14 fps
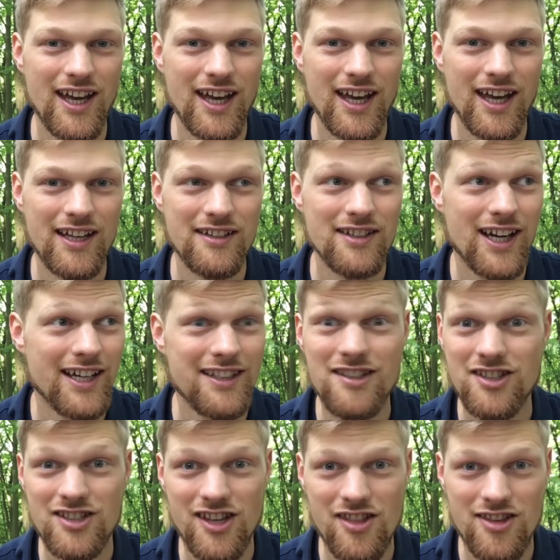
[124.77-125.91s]
And I
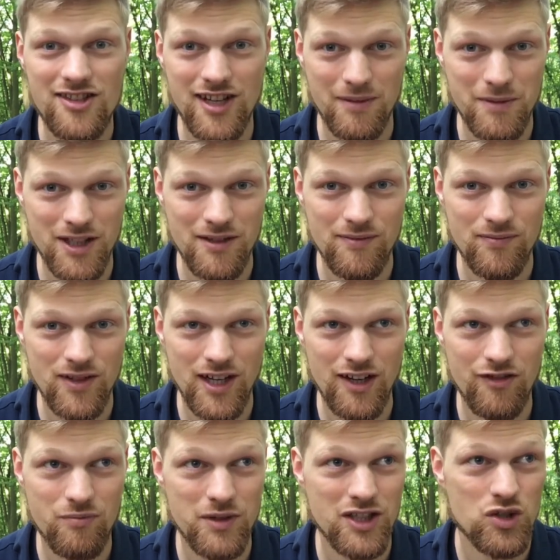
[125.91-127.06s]
didn't see this coming.
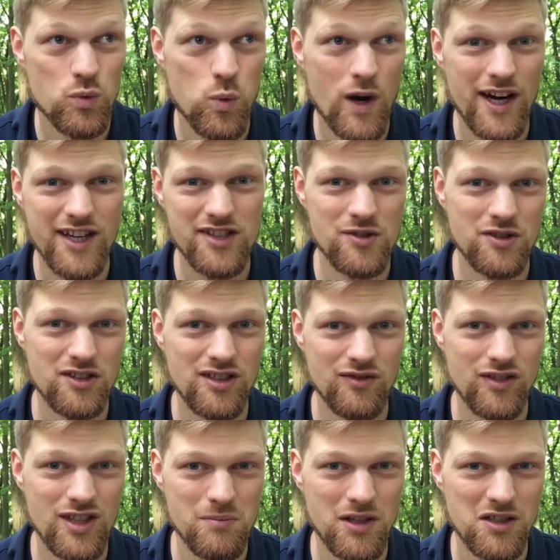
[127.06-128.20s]
I've been twice on
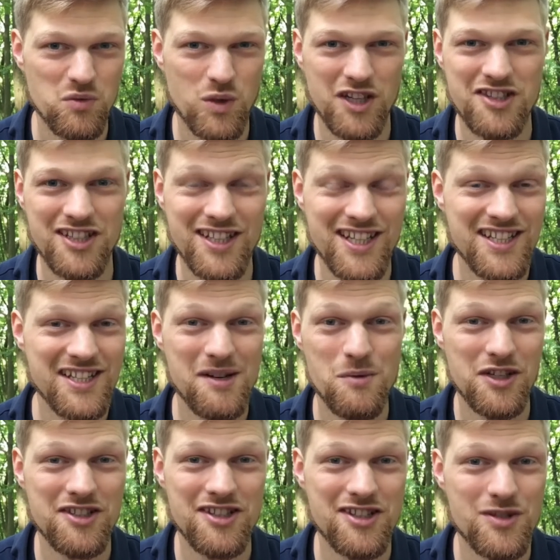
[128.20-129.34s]
TV, but once in India,
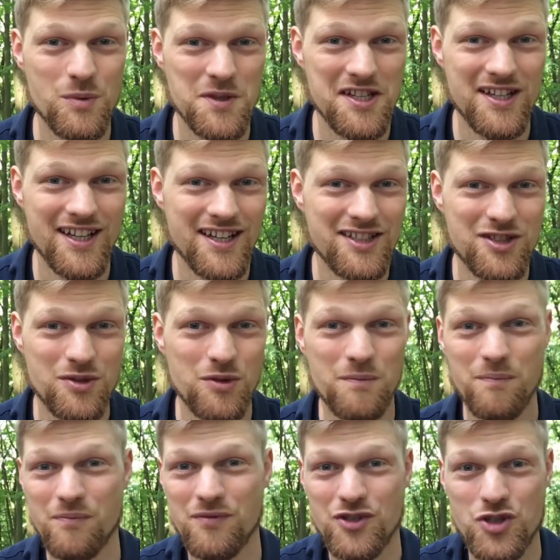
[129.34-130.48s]
once in Switzerland,
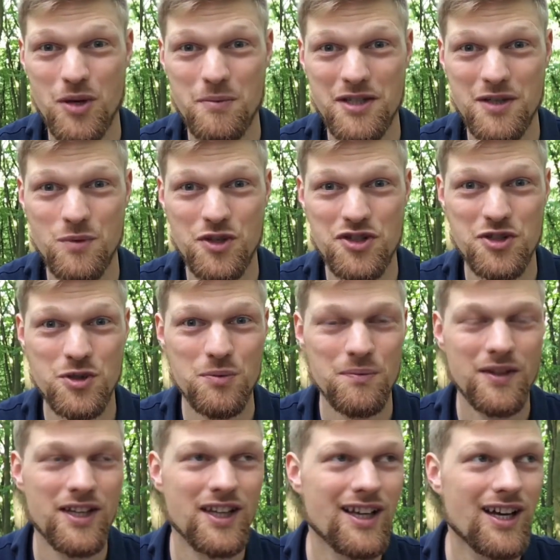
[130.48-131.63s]
so Germany was new.